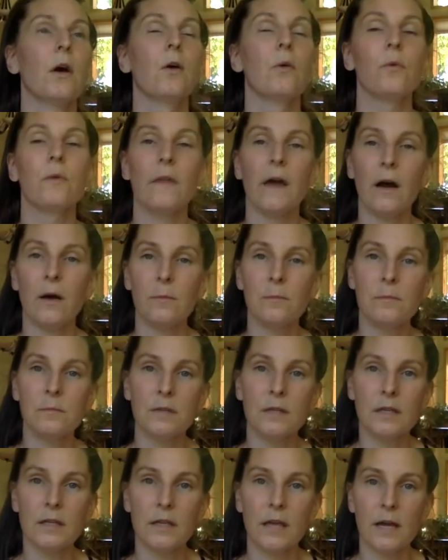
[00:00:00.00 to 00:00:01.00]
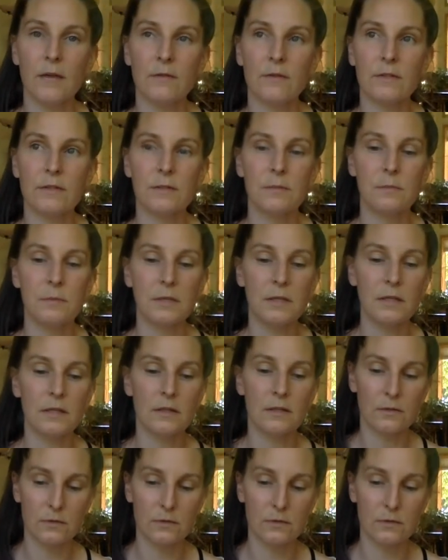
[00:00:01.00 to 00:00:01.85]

without me having to be